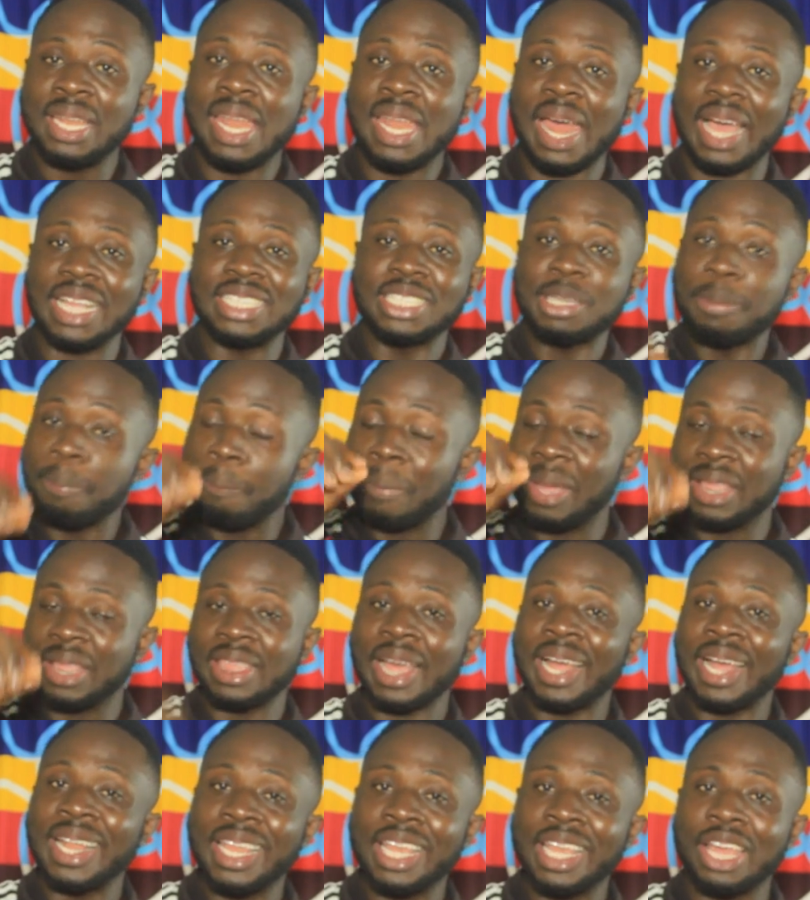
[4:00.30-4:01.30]
that
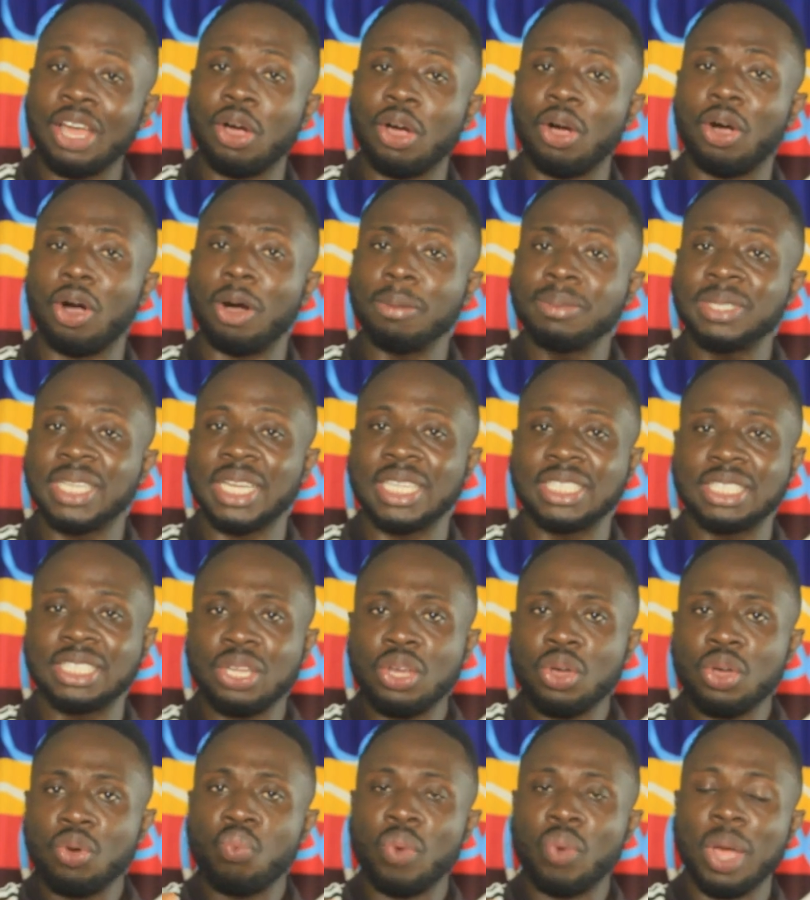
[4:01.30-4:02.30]
metallic objects
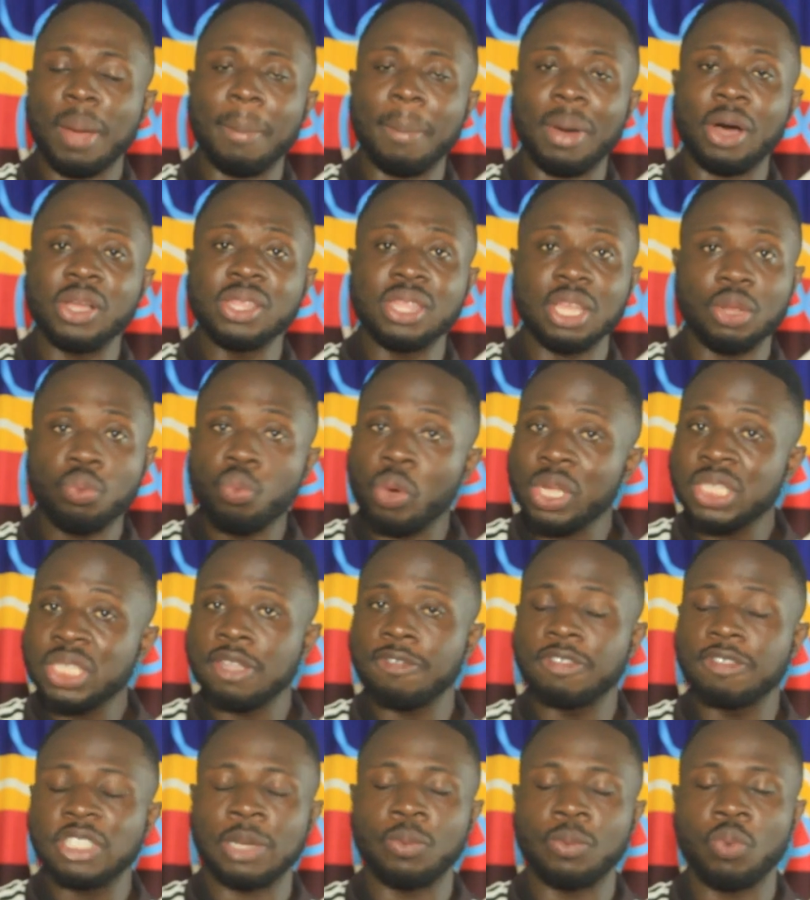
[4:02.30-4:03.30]
were mounted. What
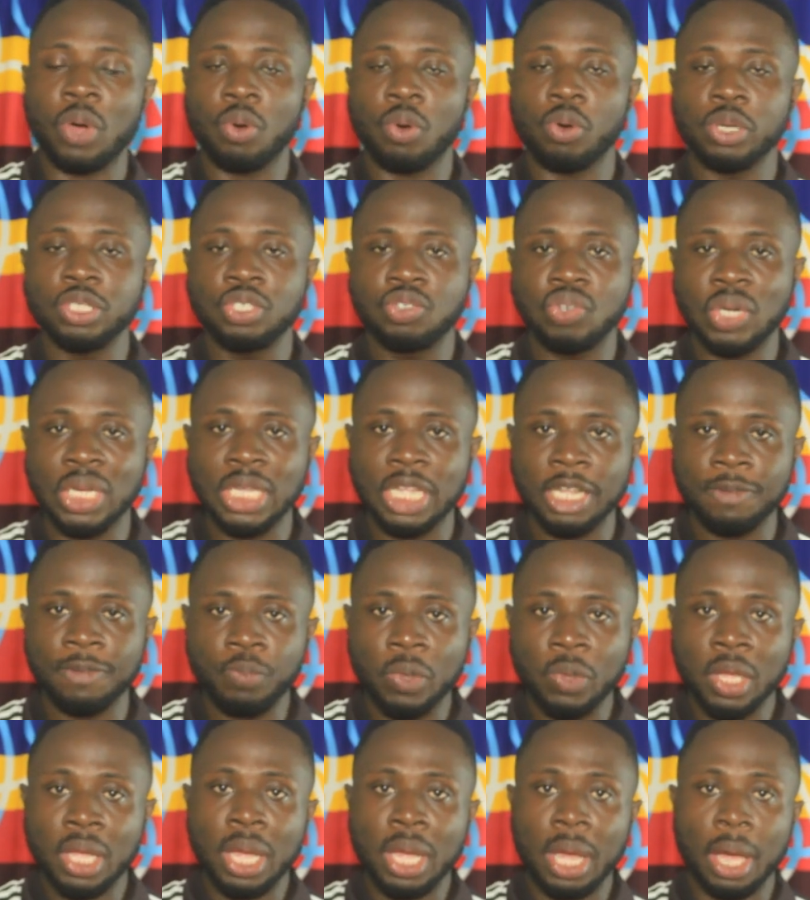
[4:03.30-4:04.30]
if someone was drinking
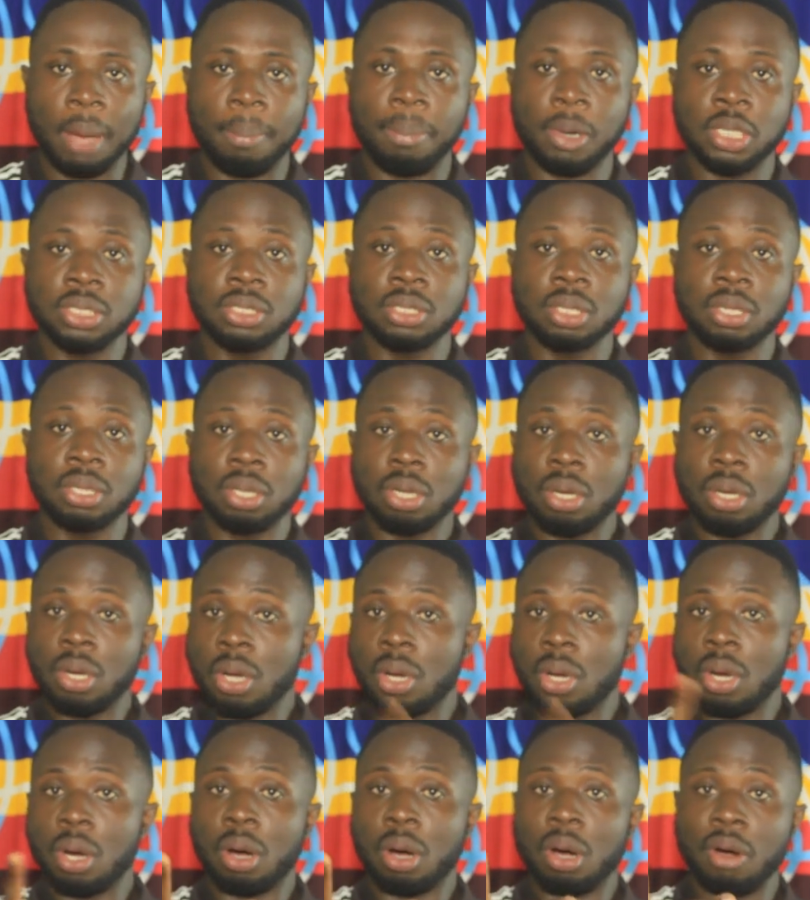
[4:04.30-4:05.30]
a bottle
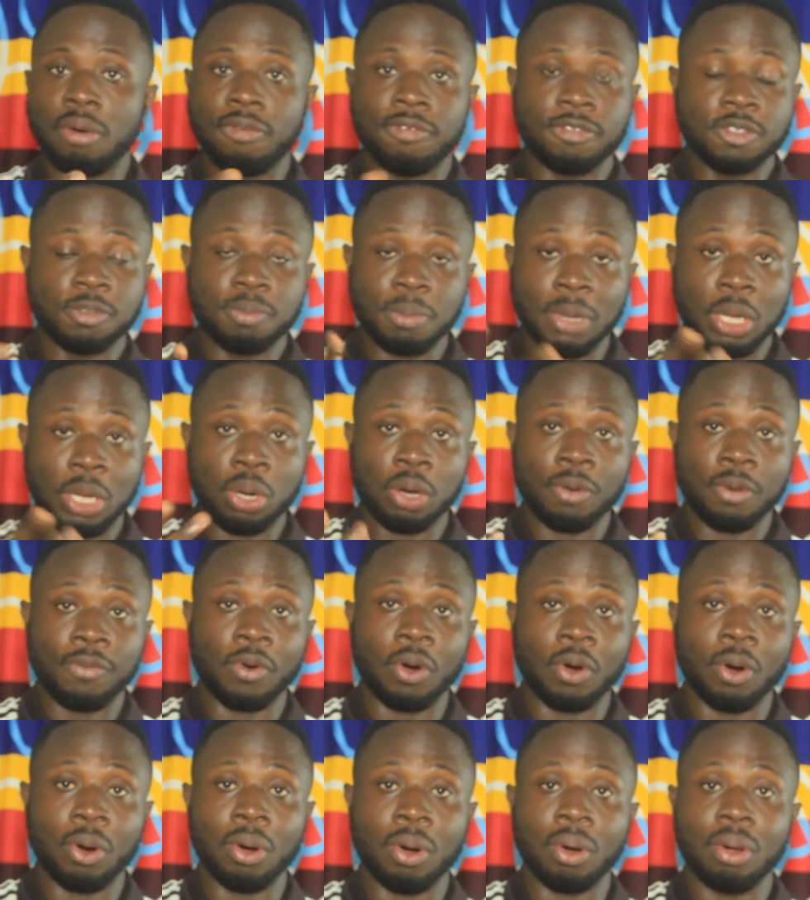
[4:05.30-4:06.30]
of Smirnoff
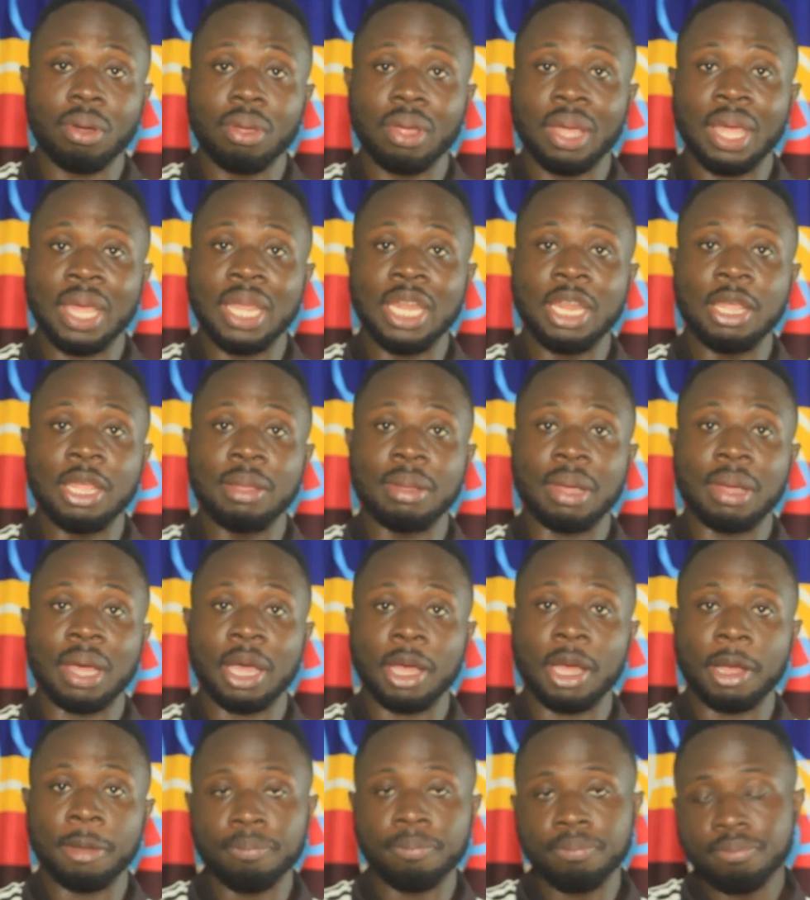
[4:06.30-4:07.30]
or any
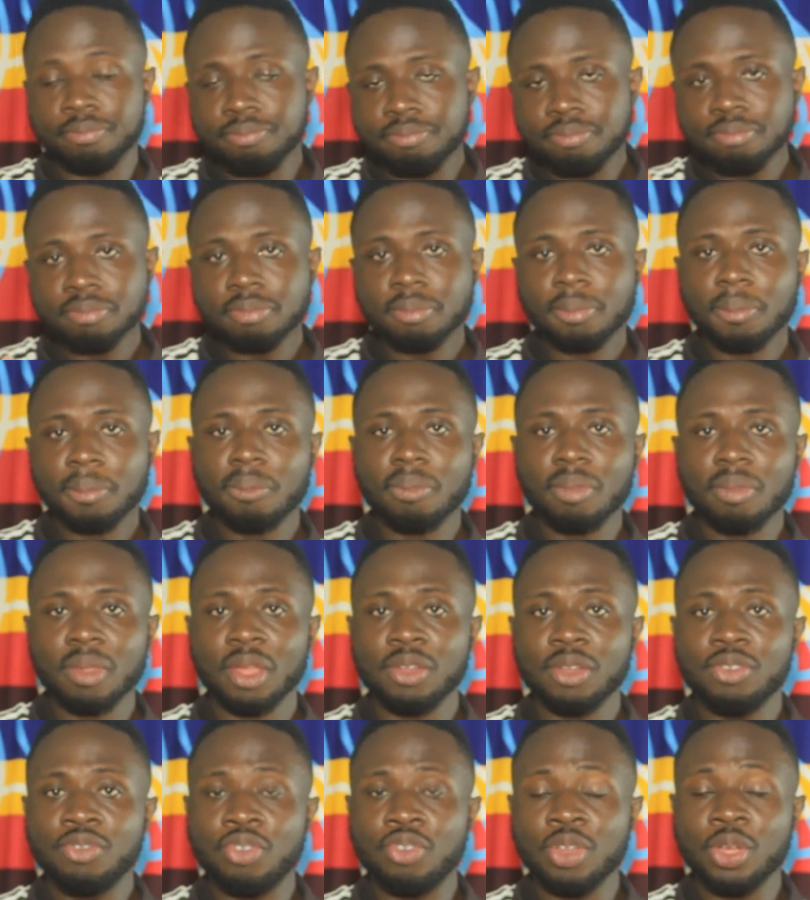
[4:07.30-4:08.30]
um,
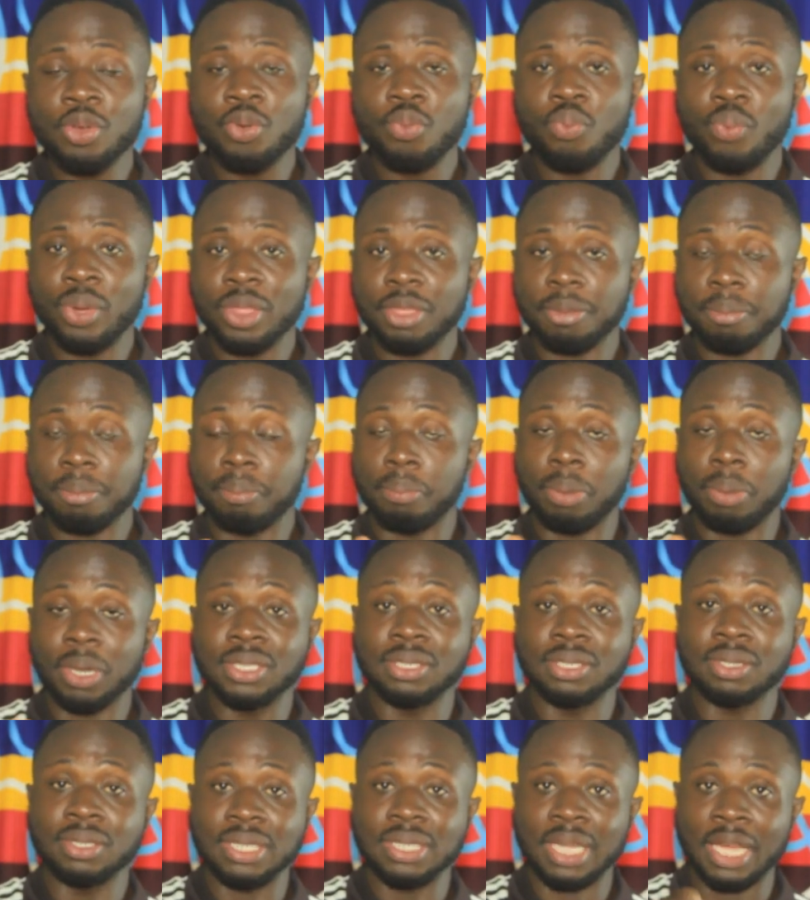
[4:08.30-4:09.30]
drink with
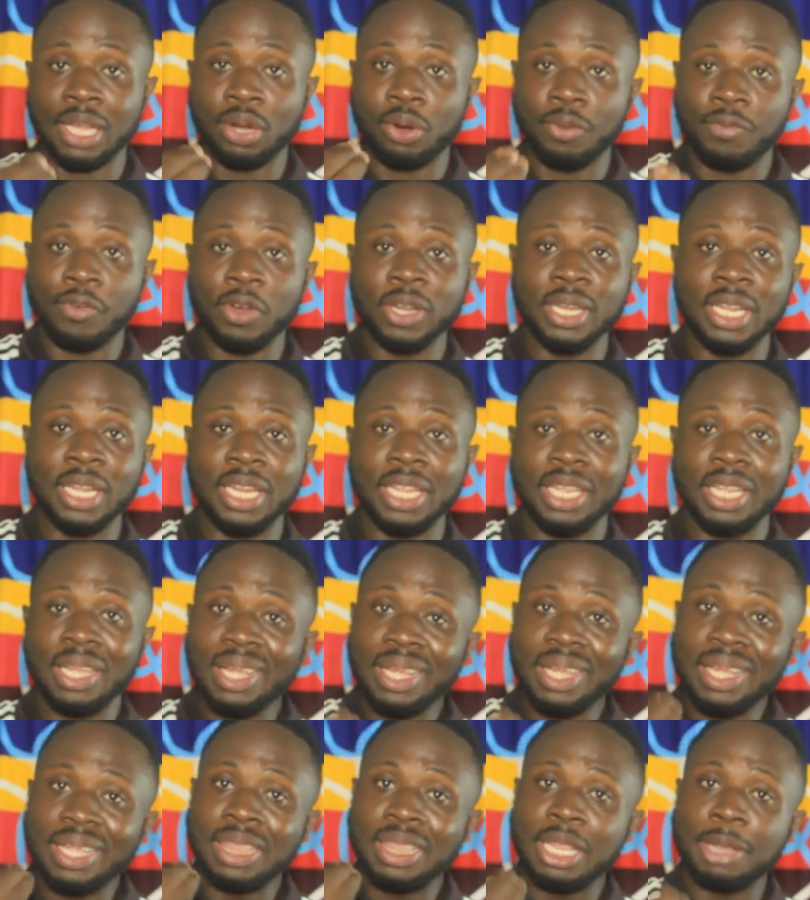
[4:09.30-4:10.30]
bottles and unfortunately
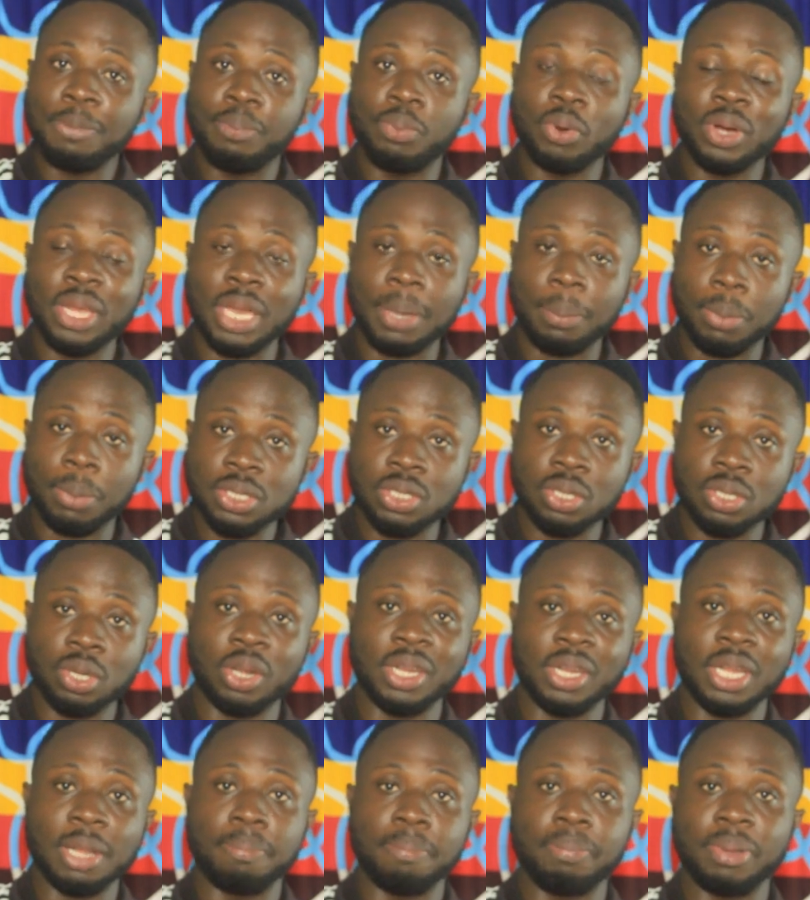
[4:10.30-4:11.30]
they broke the bottle
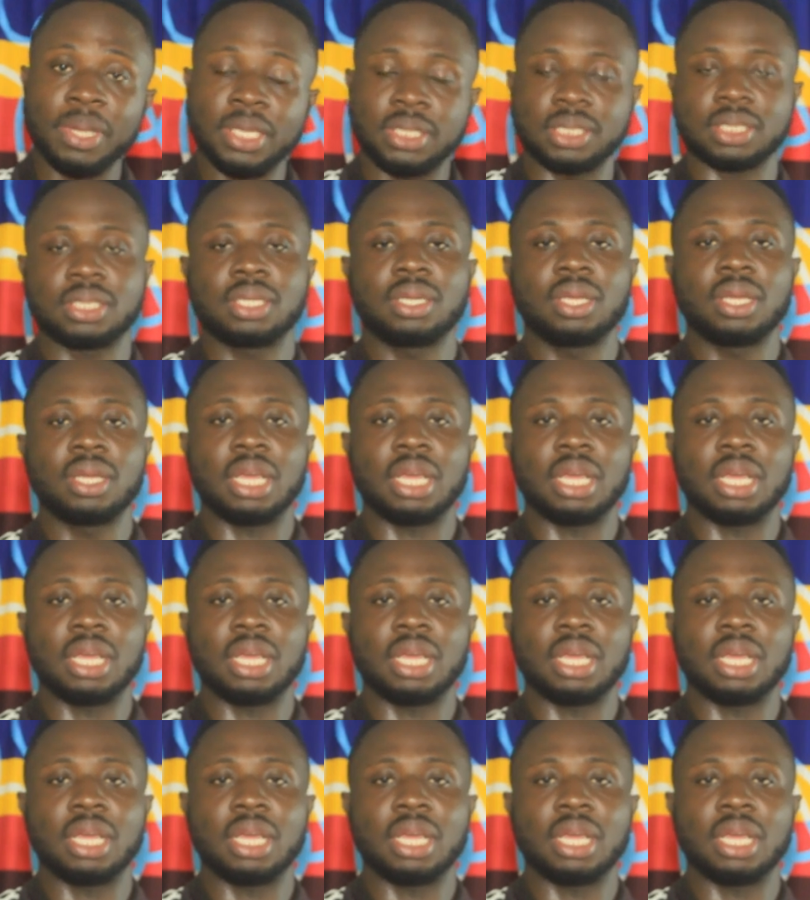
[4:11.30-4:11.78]
on the pitch?